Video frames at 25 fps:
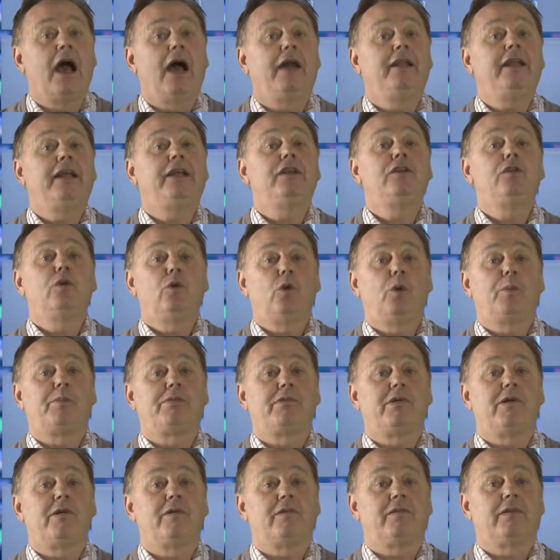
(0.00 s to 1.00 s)
an ignore
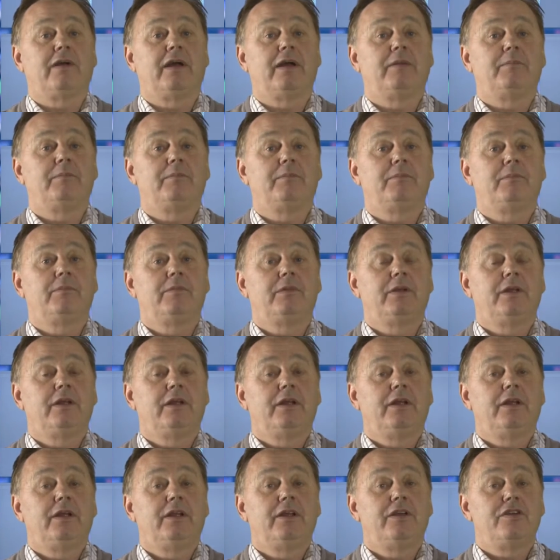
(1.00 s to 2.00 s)
program,
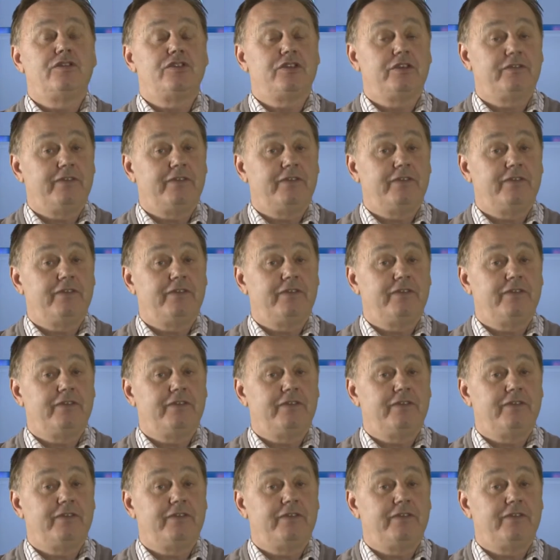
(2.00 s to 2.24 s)
she